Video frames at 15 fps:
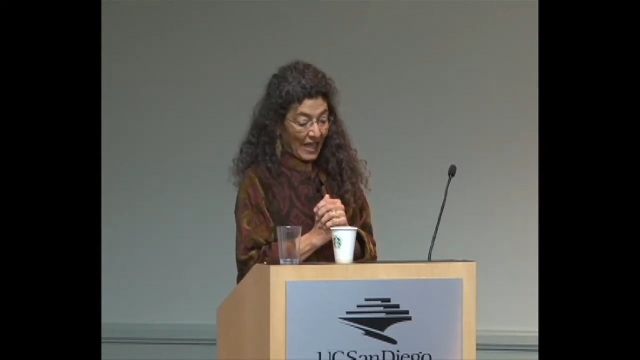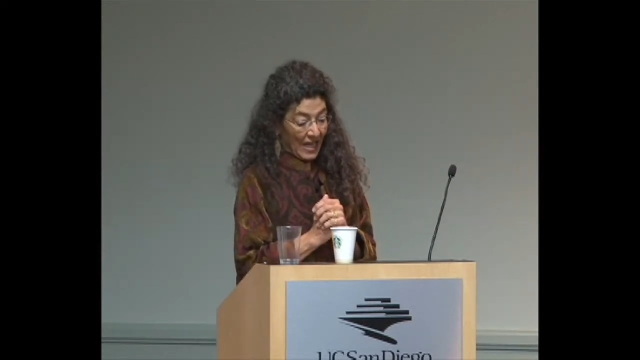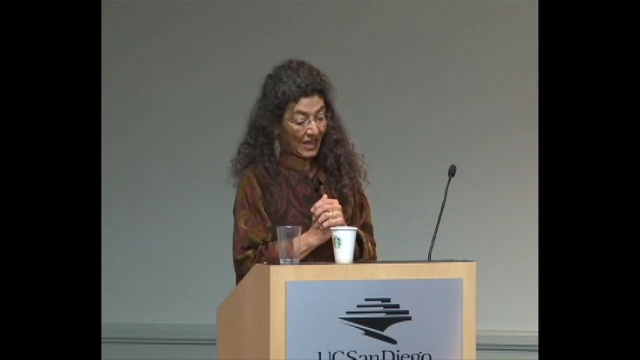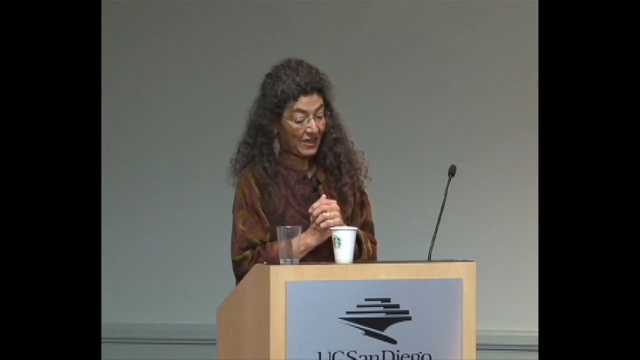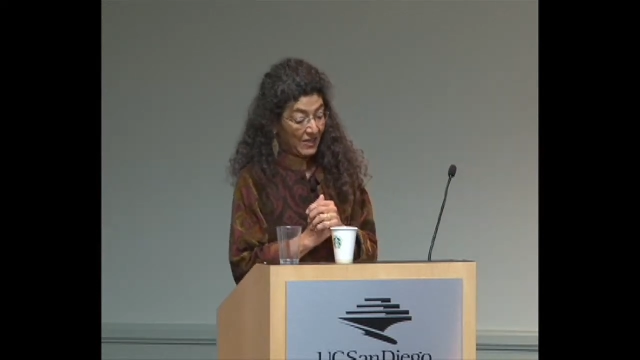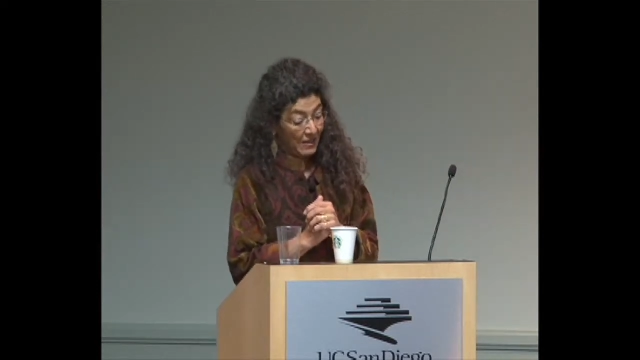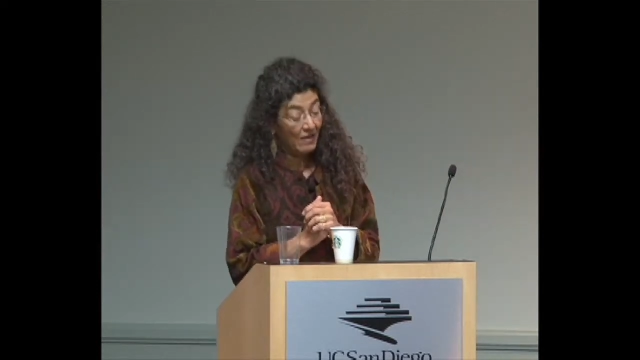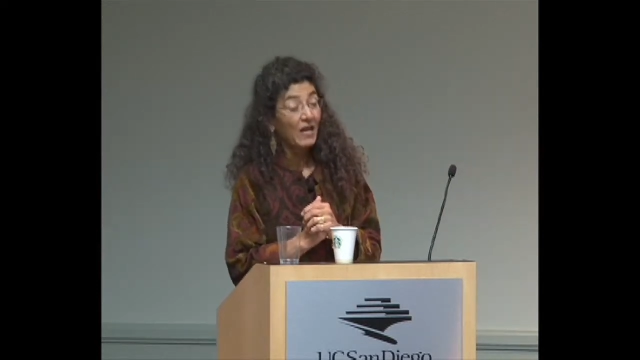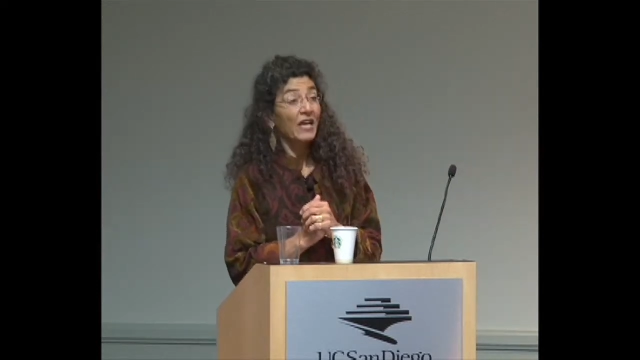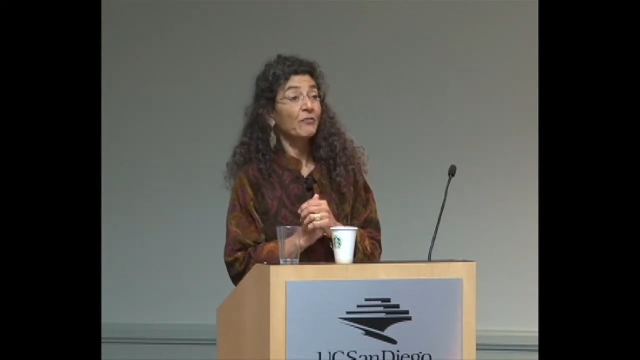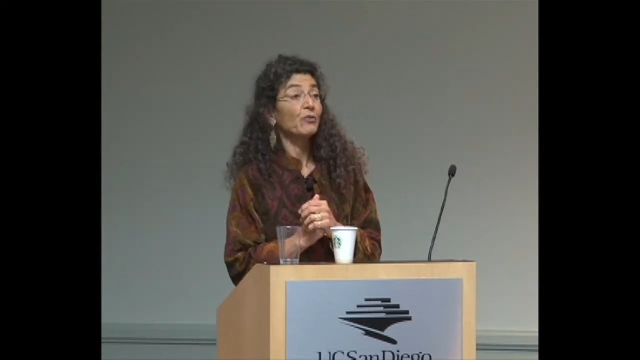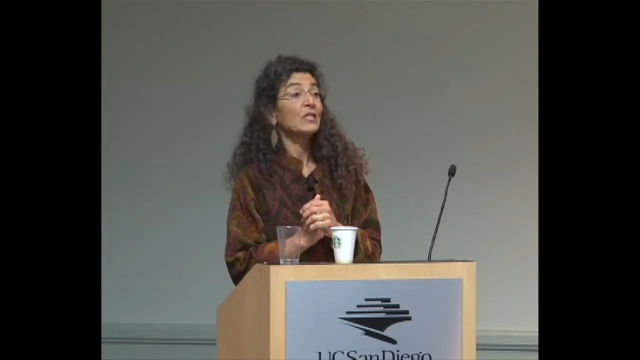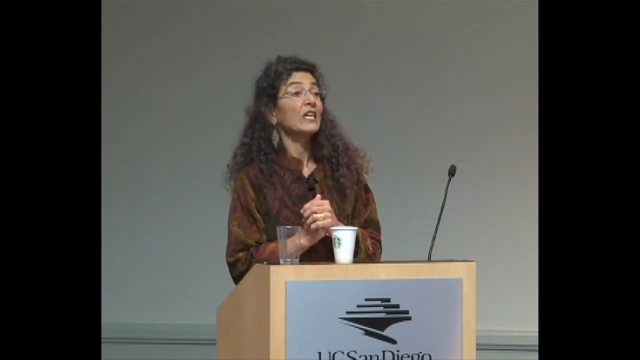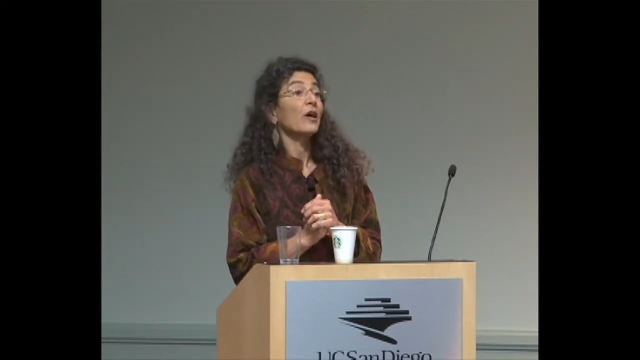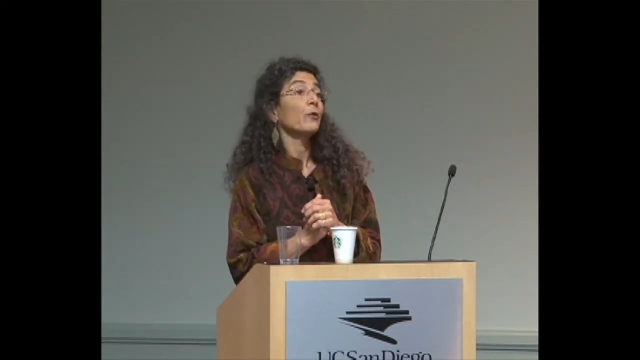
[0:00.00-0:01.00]

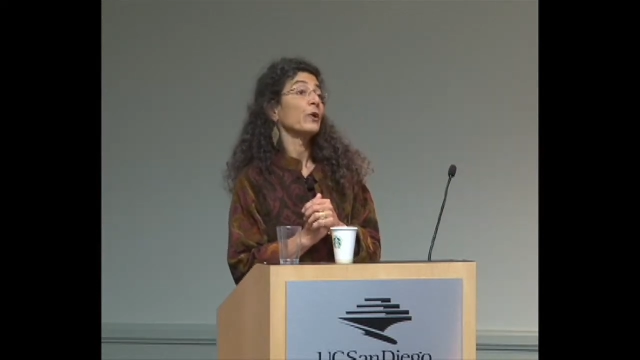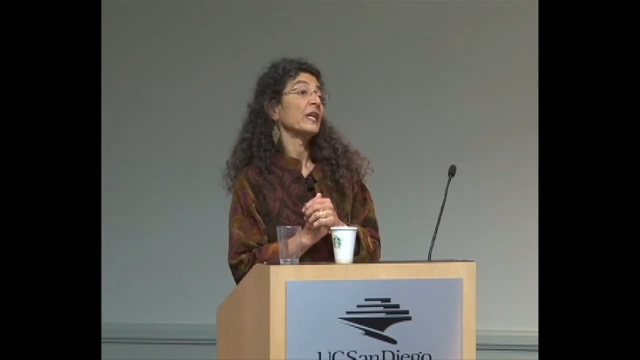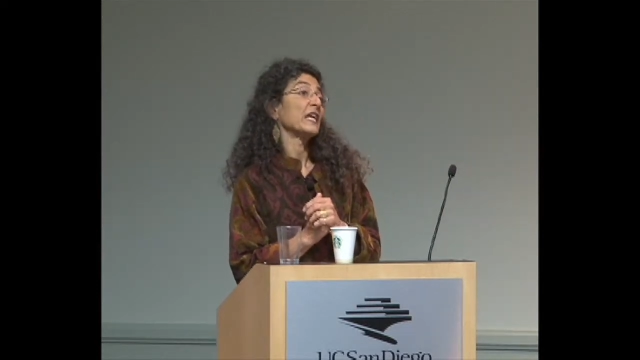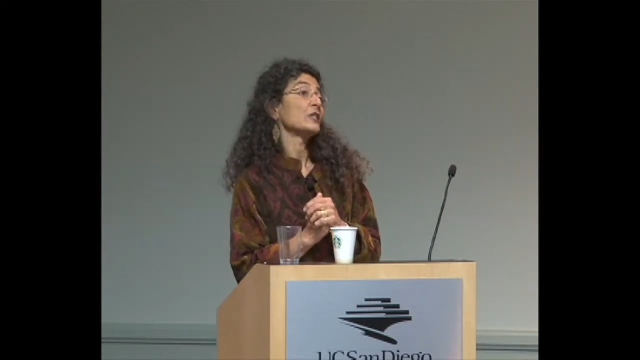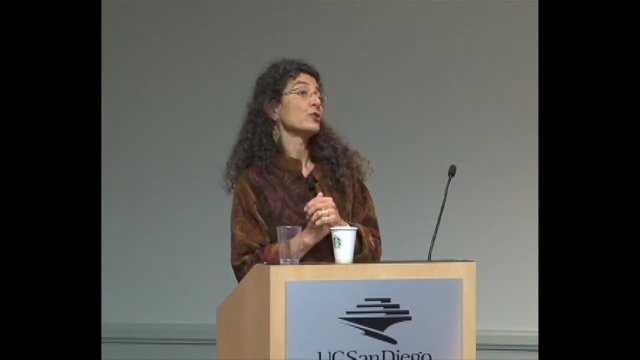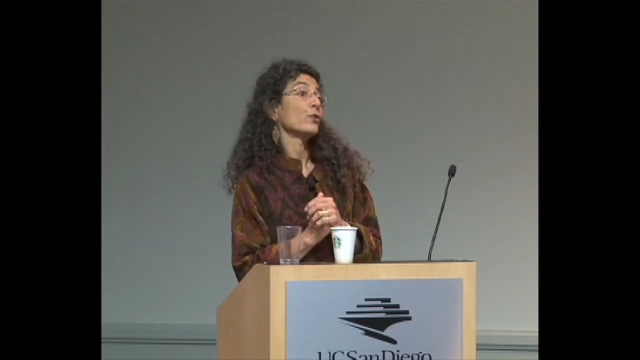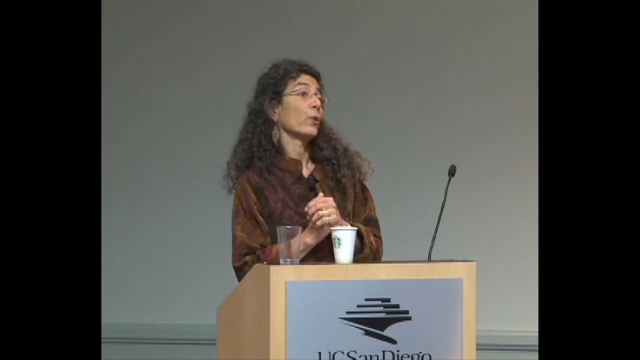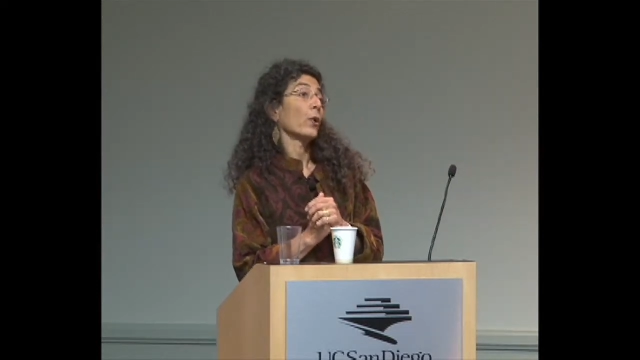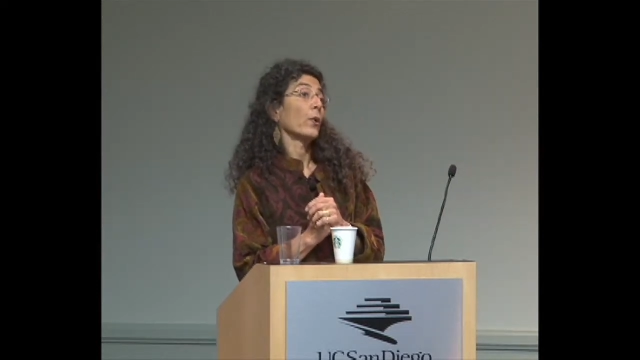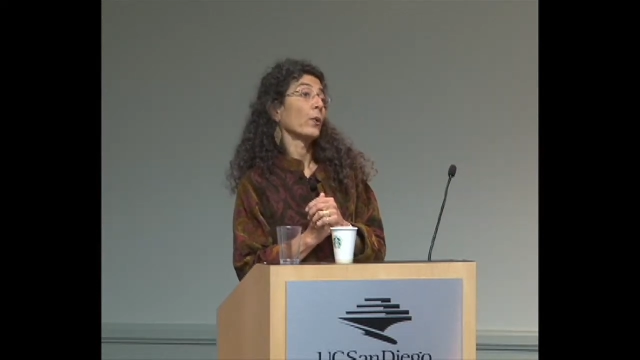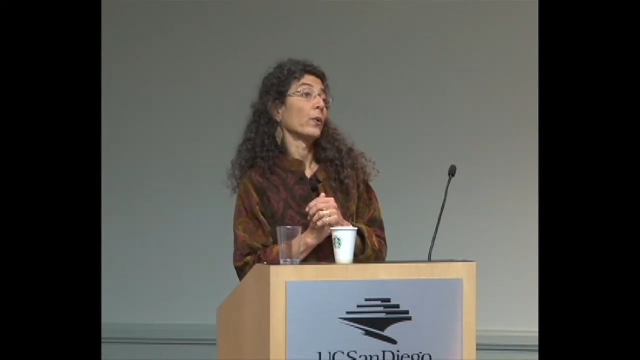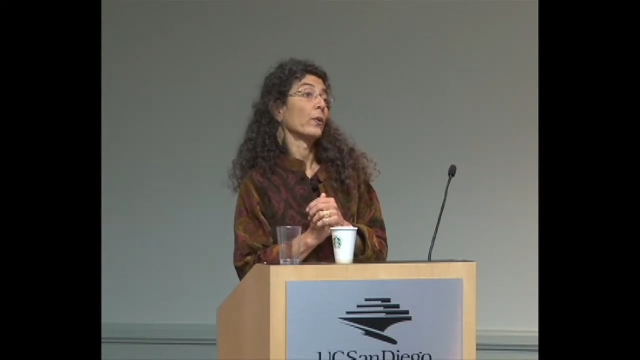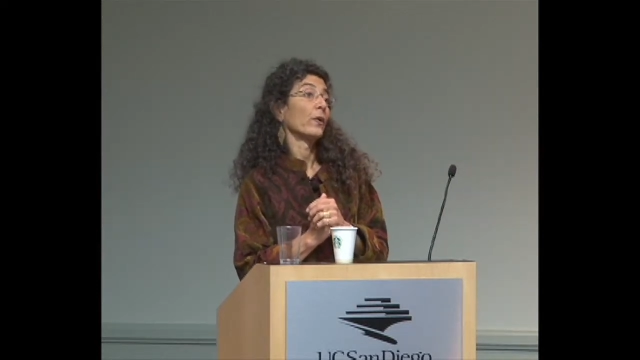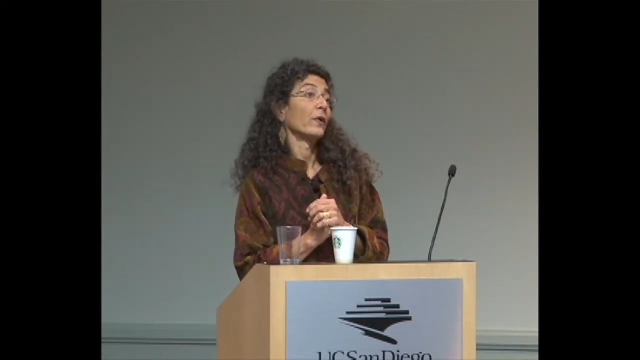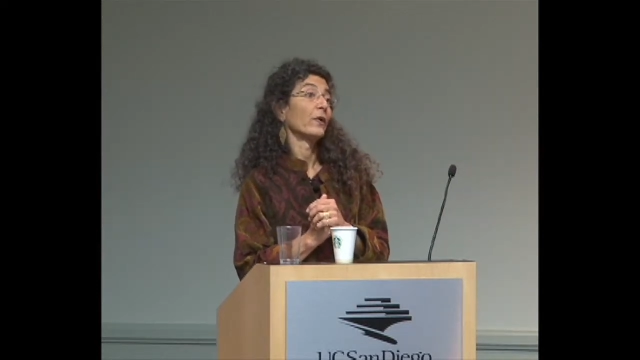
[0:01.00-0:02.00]
Ivory Tower and Escrow,